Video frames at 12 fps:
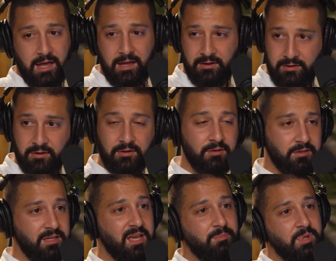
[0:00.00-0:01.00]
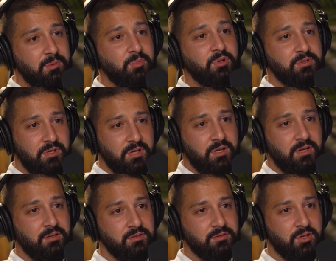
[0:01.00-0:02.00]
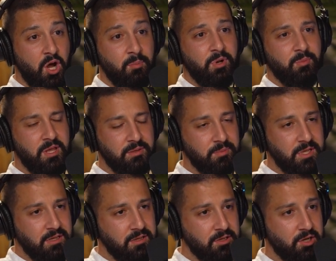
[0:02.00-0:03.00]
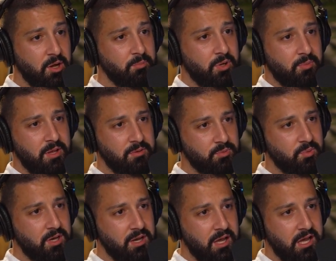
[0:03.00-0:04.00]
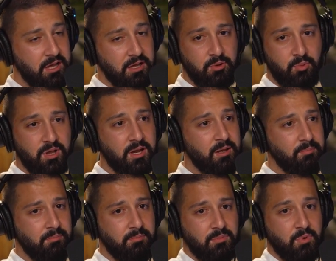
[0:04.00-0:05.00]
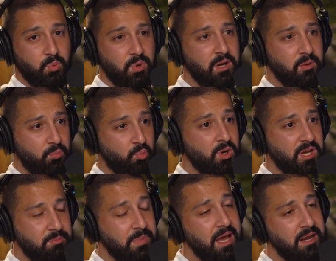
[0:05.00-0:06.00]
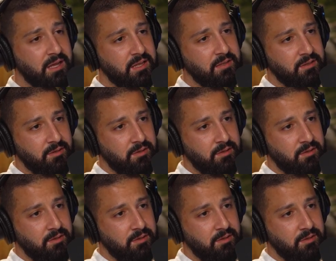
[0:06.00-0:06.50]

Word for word: and get people to compliment me, what I'm really bad at.